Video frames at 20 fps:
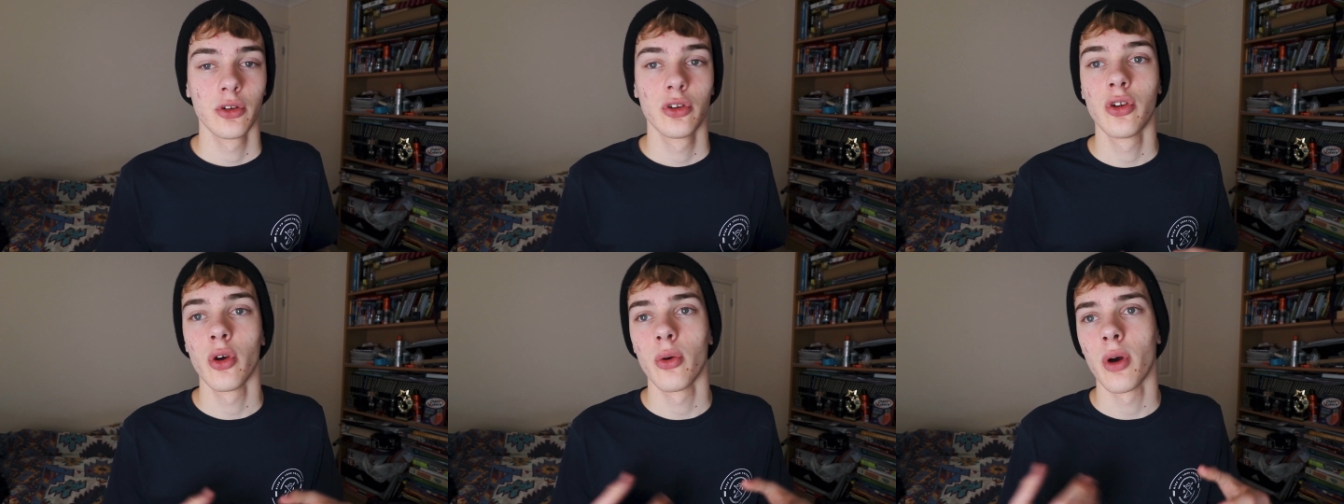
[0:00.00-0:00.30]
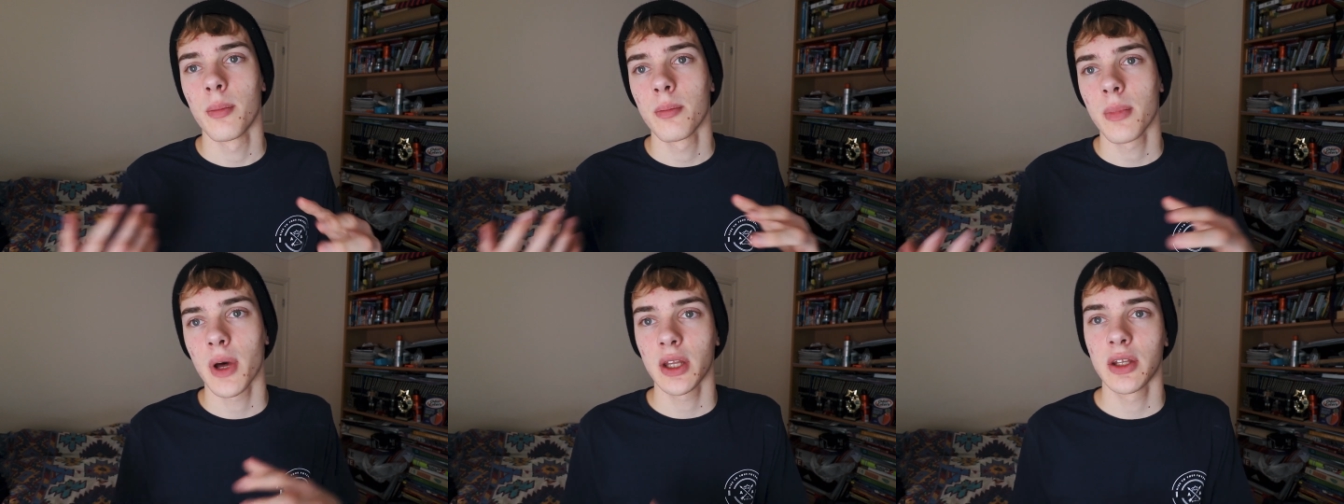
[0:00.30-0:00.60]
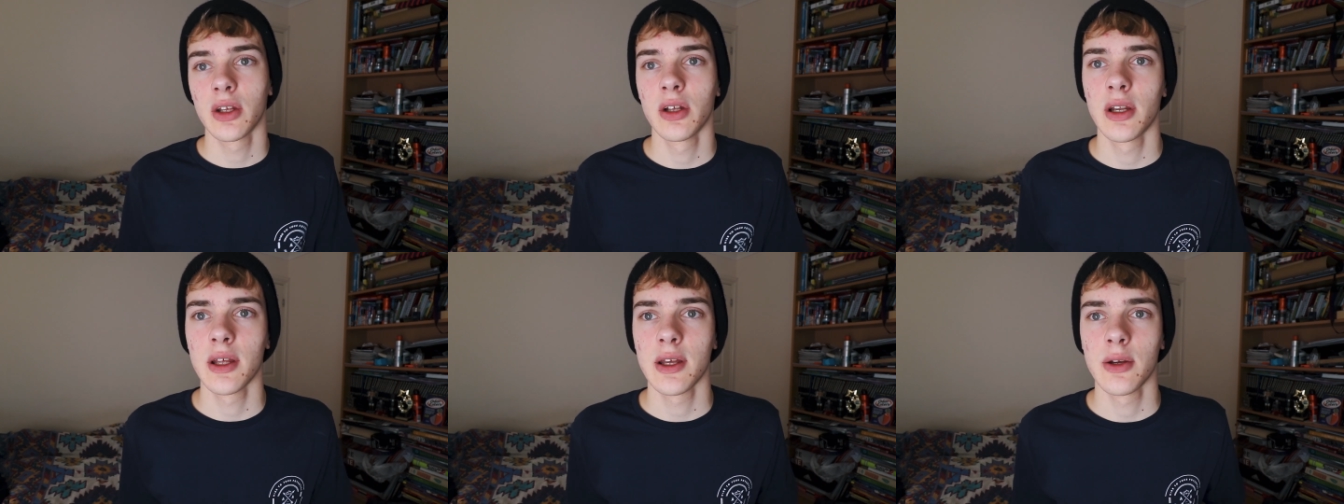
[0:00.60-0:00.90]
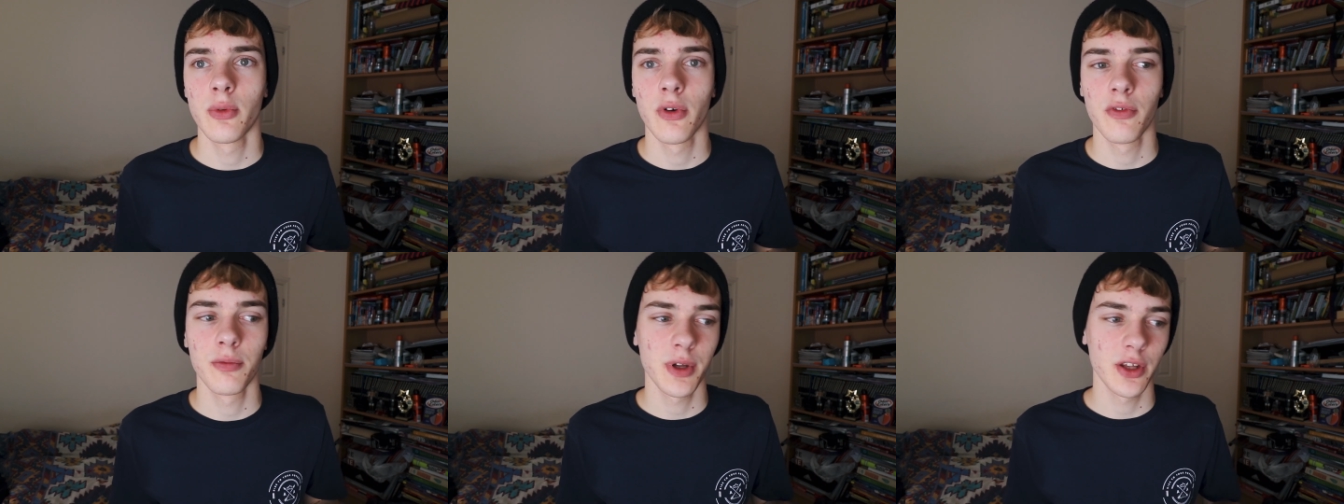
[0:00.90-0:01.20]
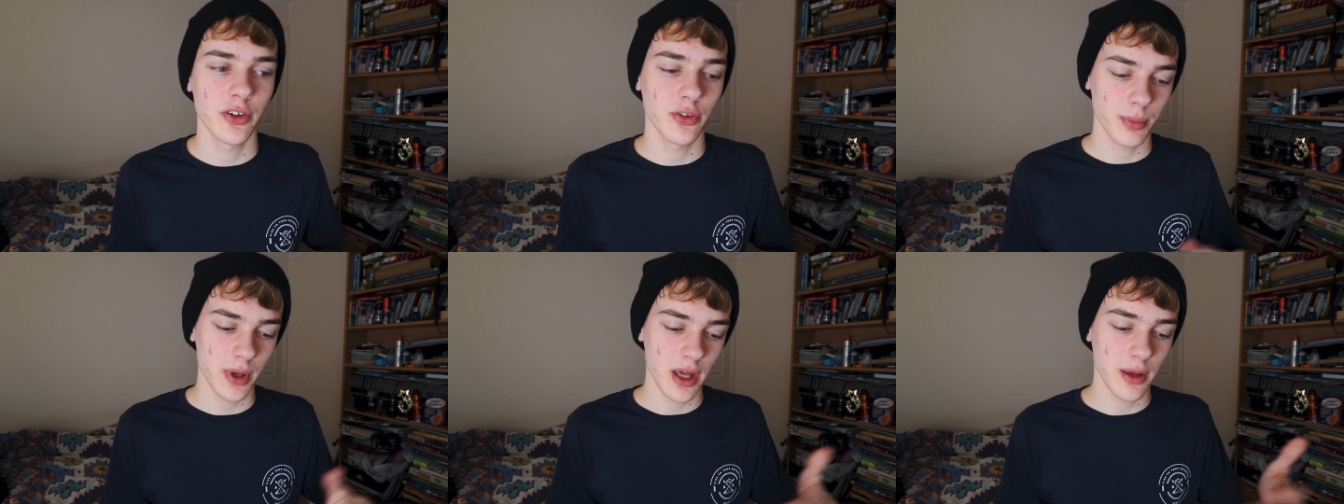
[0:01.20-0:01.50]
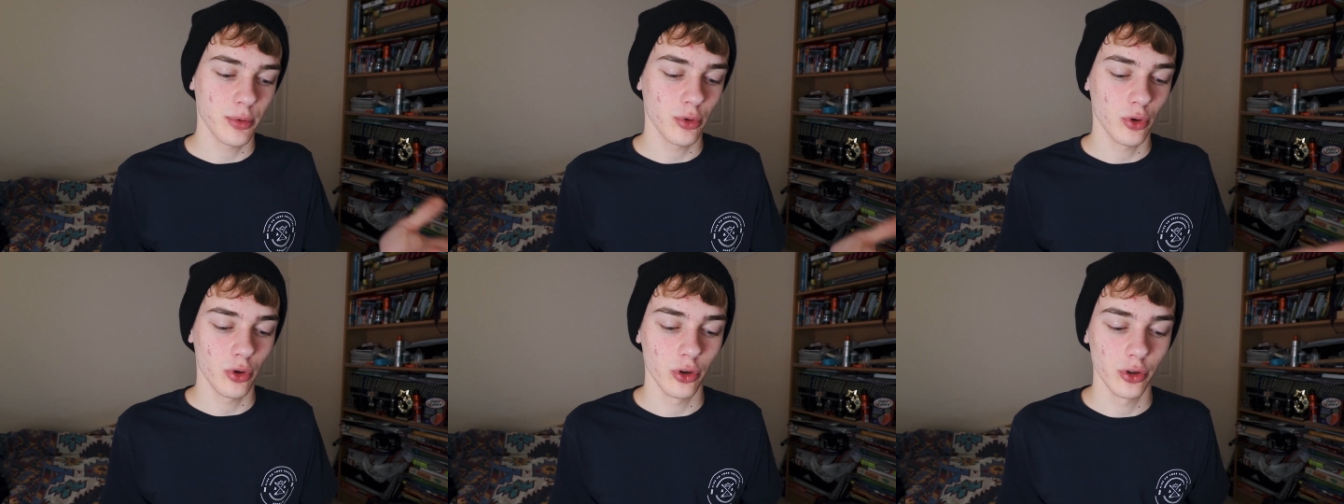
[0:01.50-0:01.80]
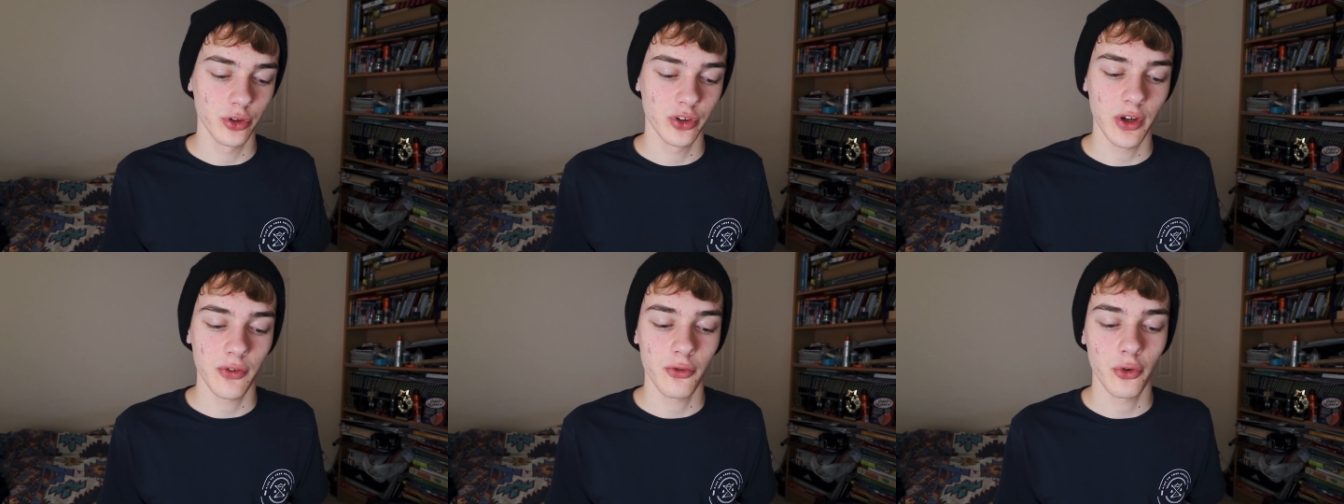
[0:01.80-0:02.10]
do it manually with a piece of paper
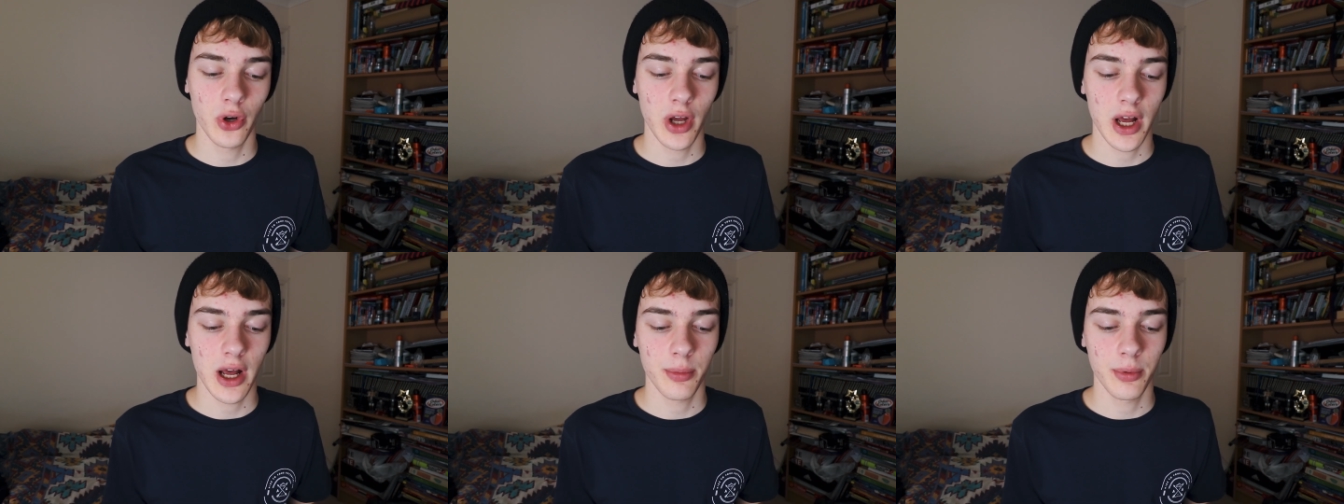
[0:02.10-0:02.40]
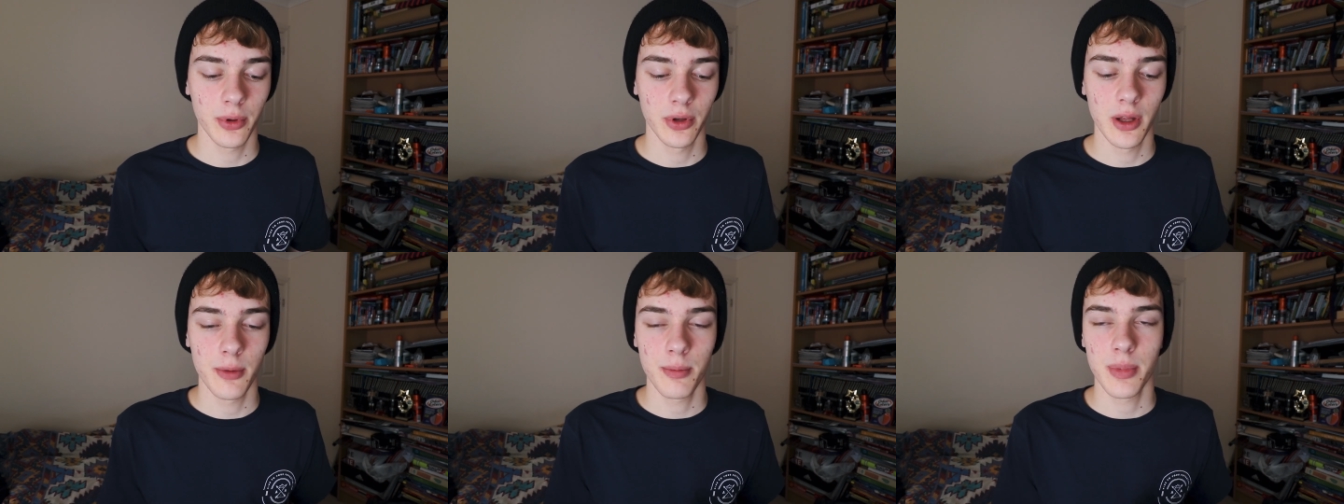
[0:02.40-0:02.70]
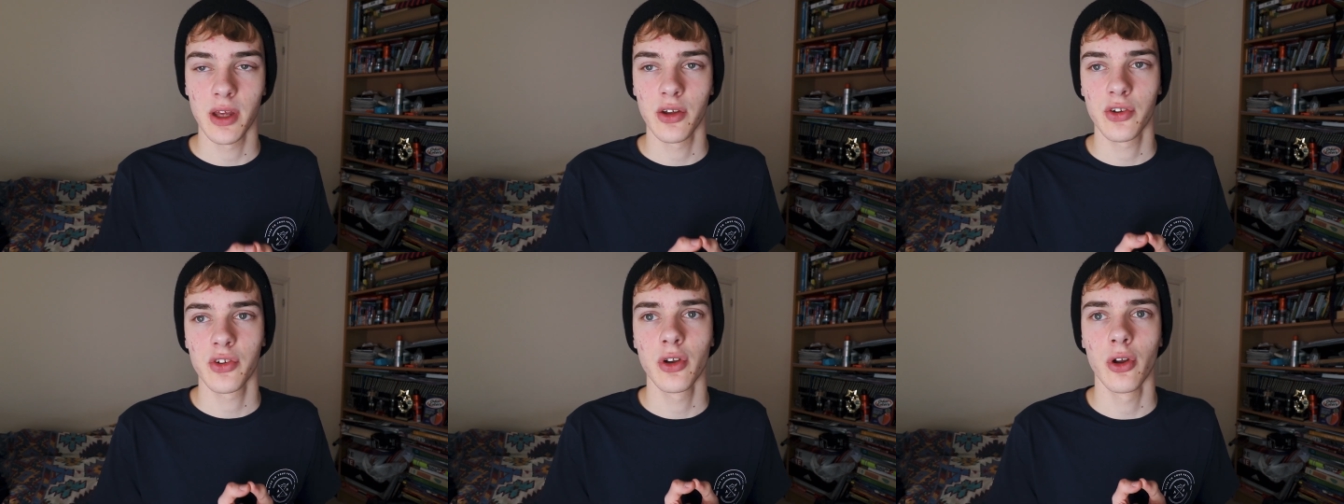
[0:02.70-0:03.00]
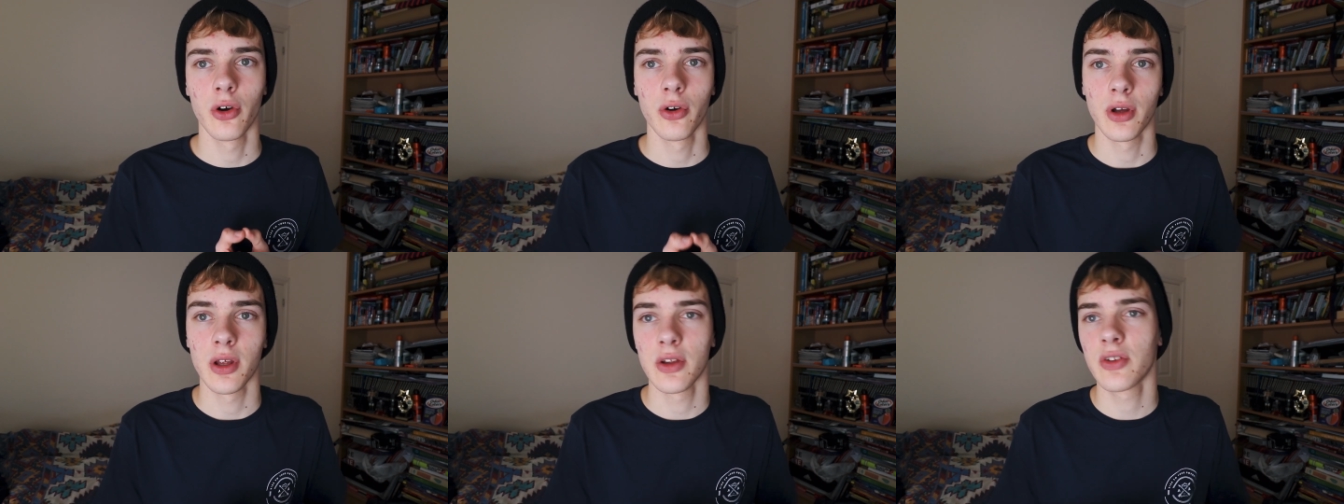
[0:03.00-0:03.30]
or a different app and it be a slog.